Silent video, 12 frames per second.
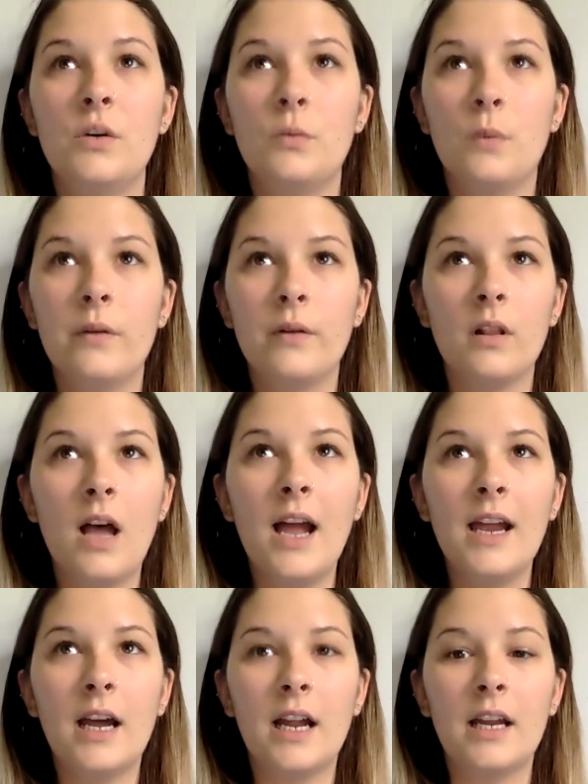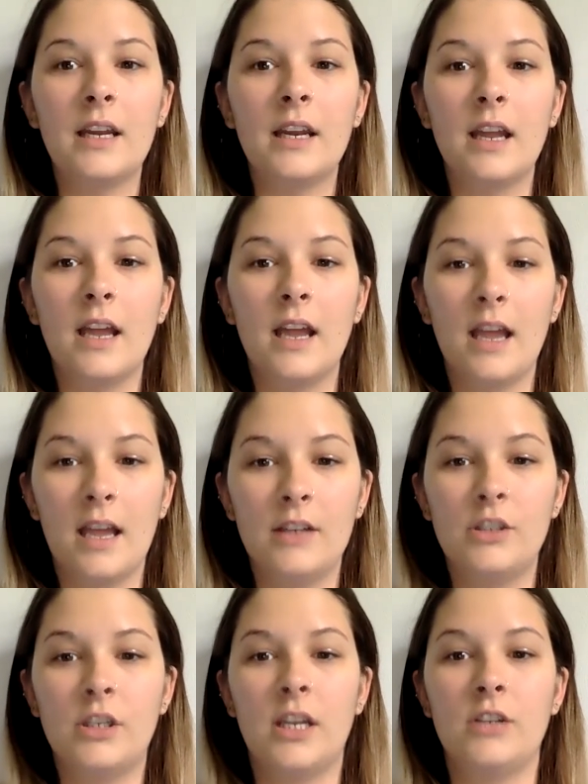we rely on
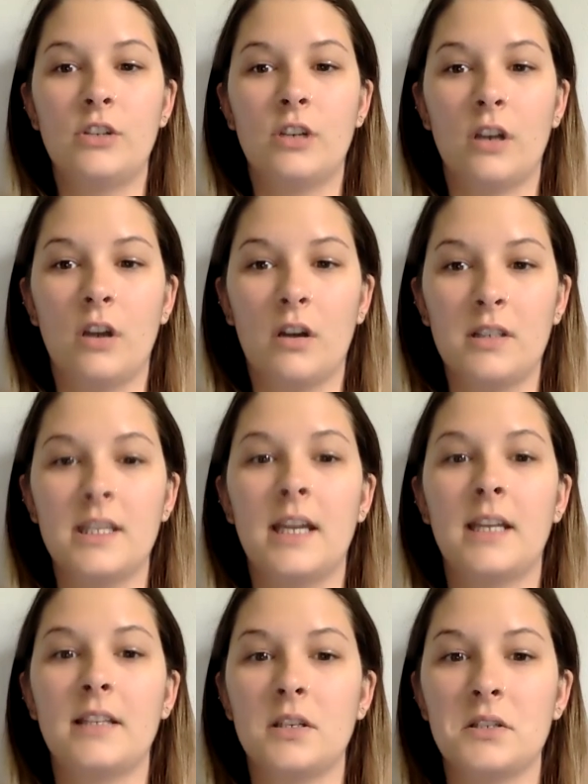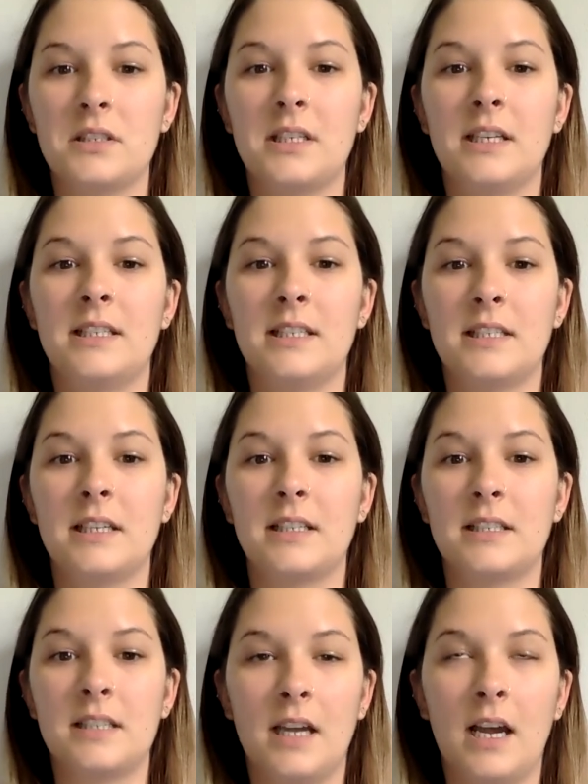education, on science, on
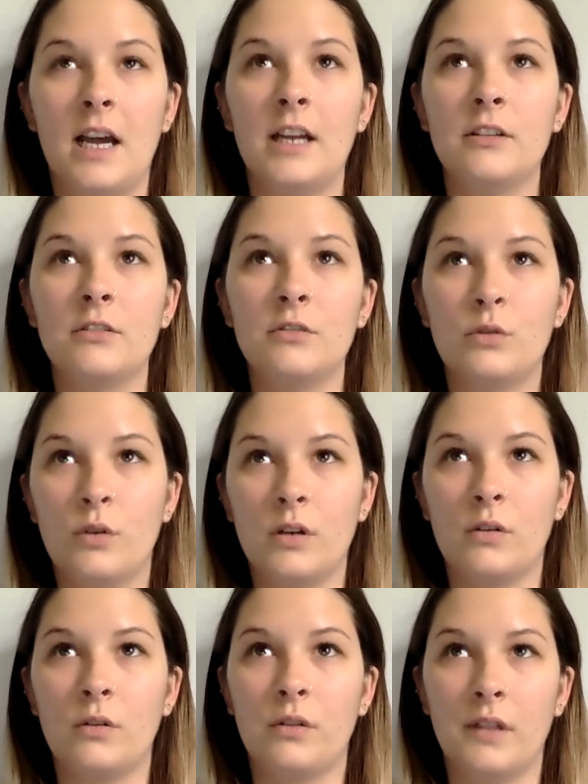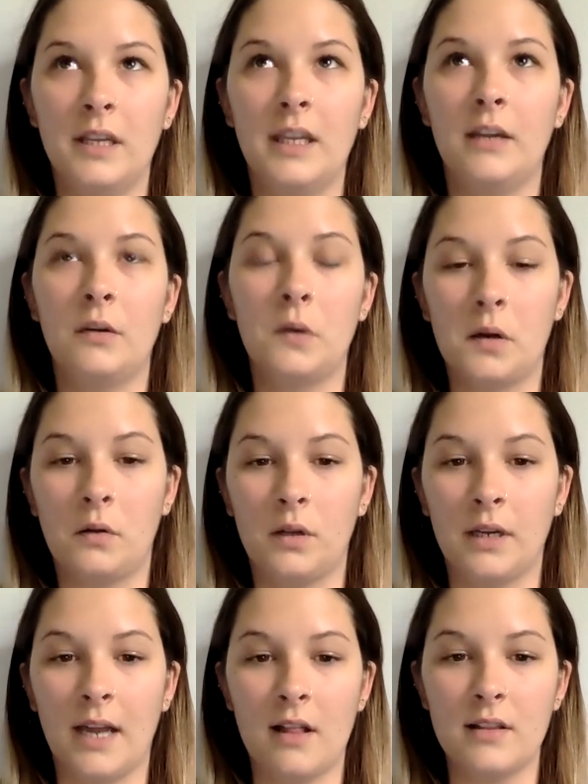statistics, on critical thinking, critical
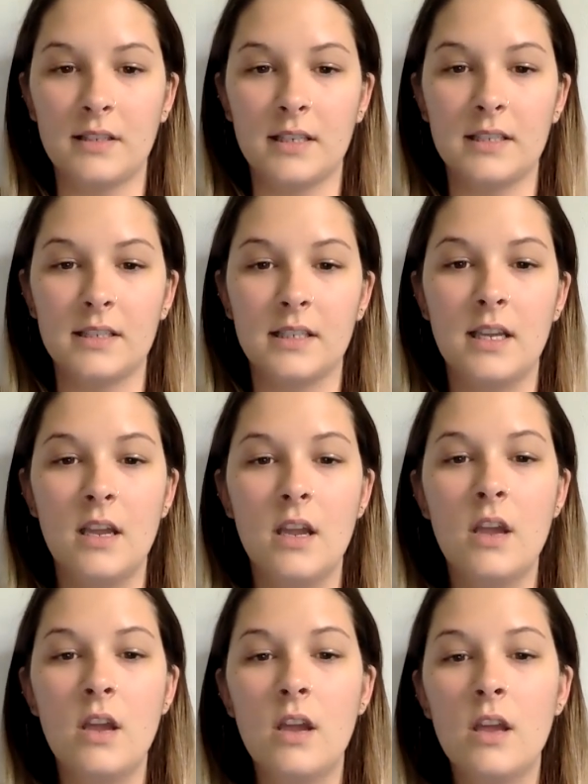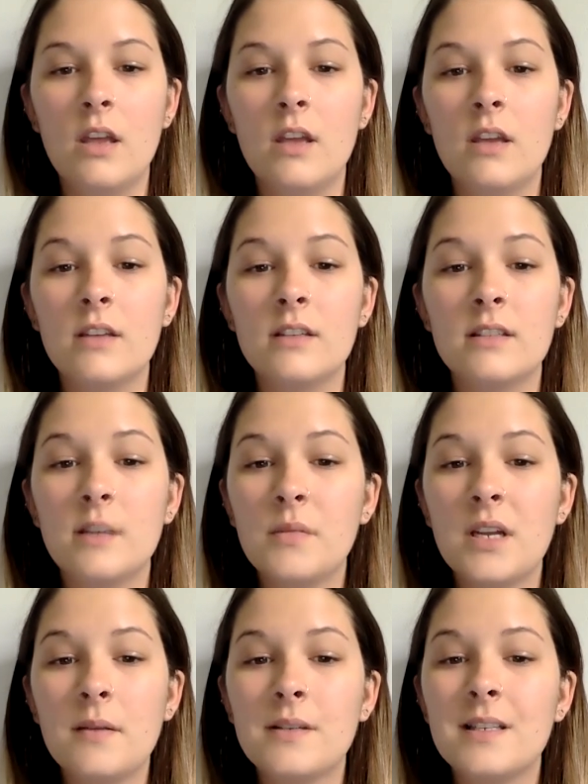analysis.
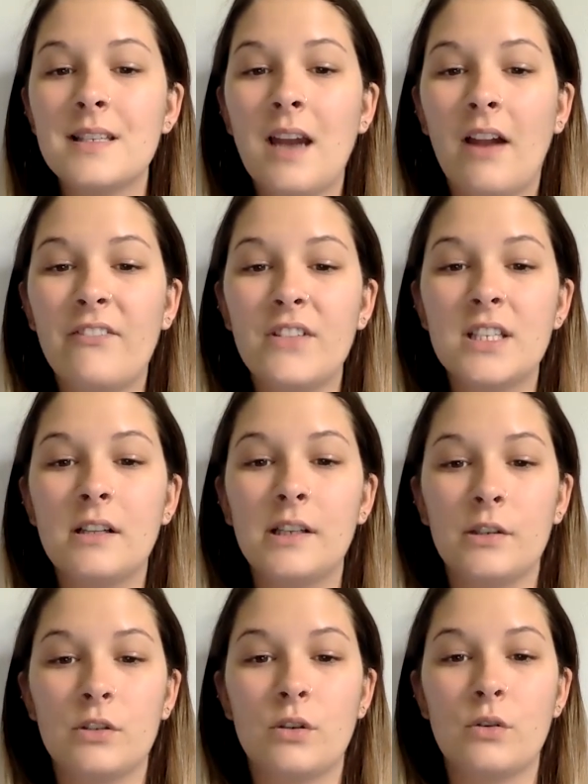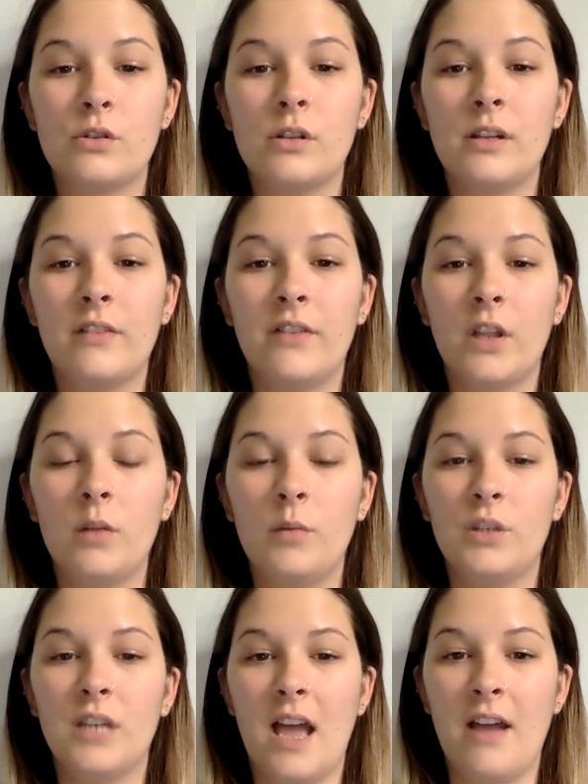Sometimes it's not physically or socially
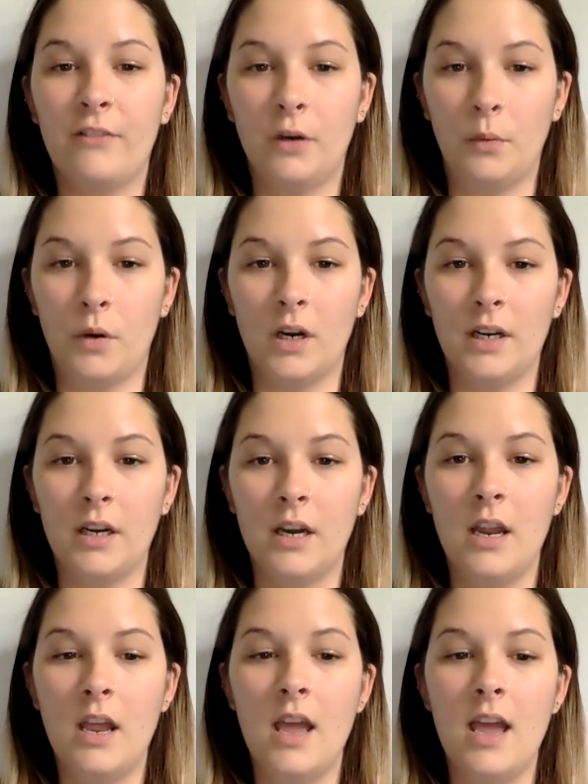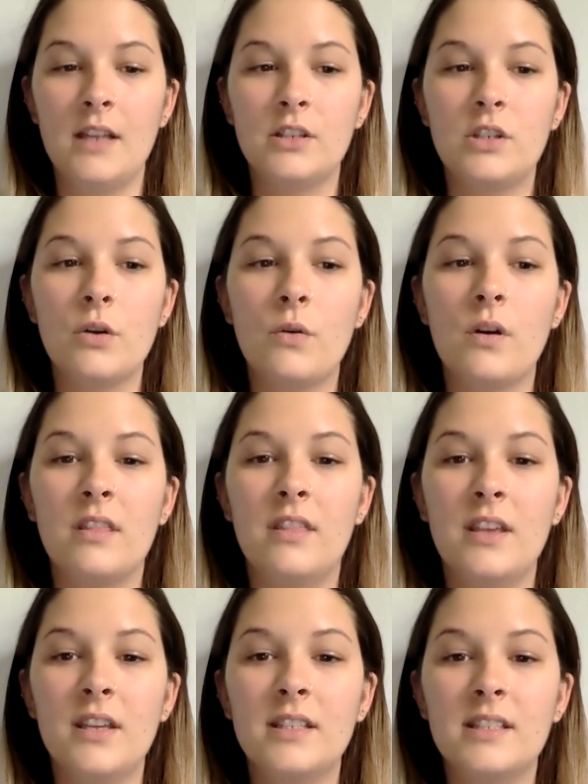available to everyone. And so
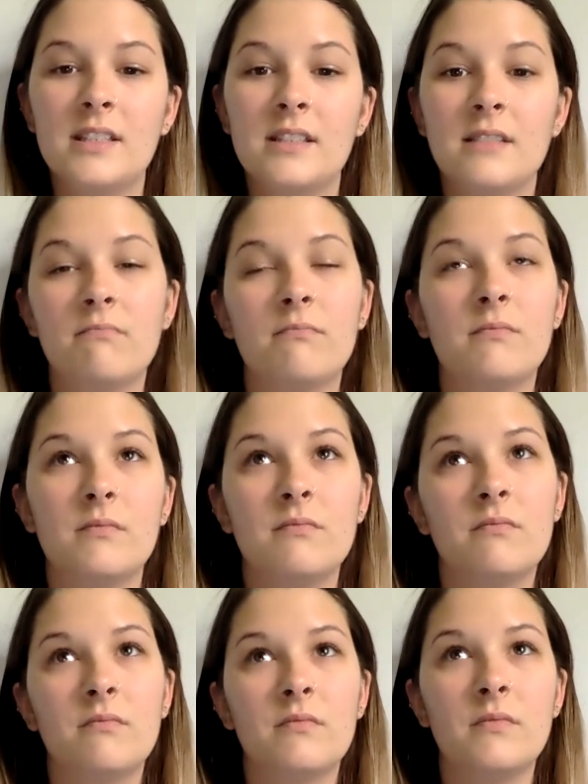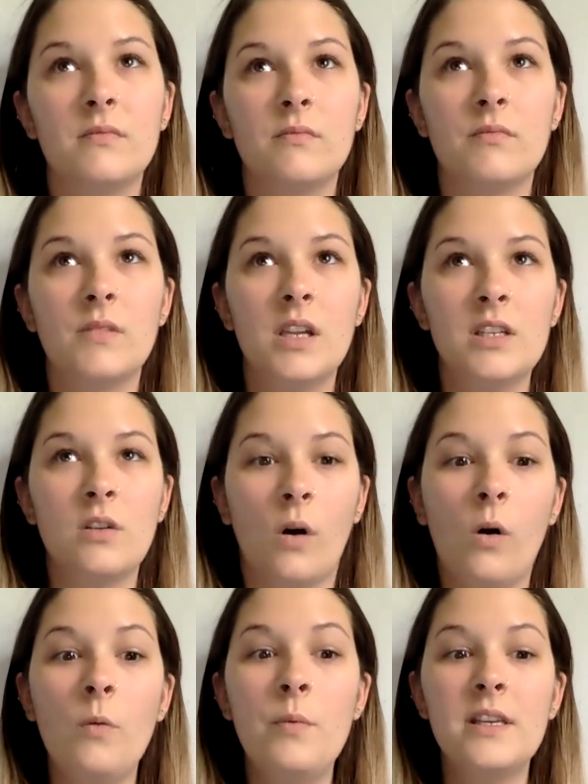this is
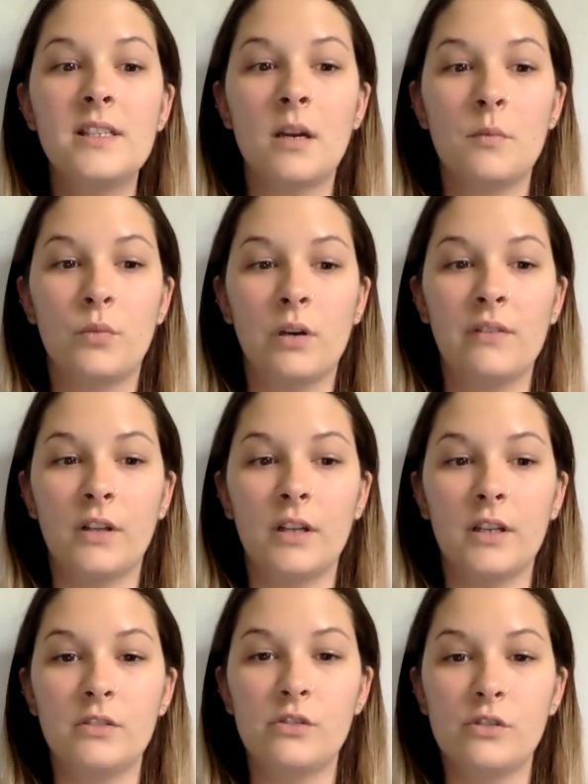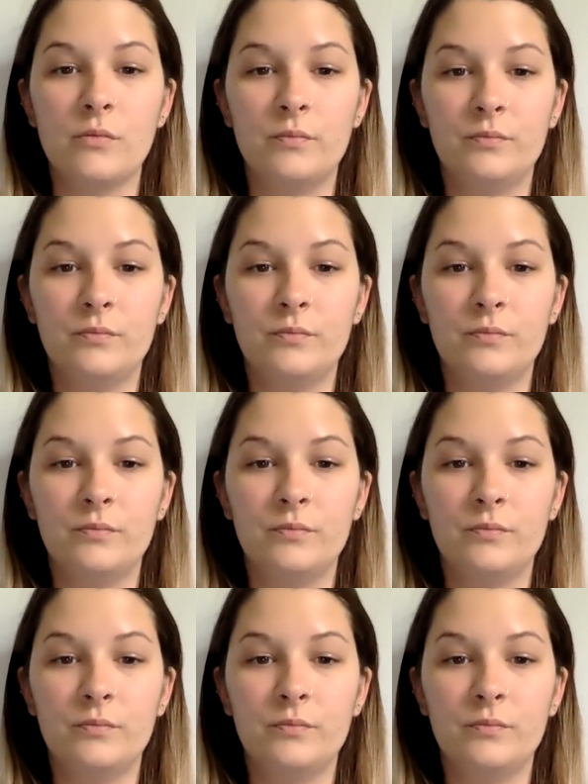all based on privilege.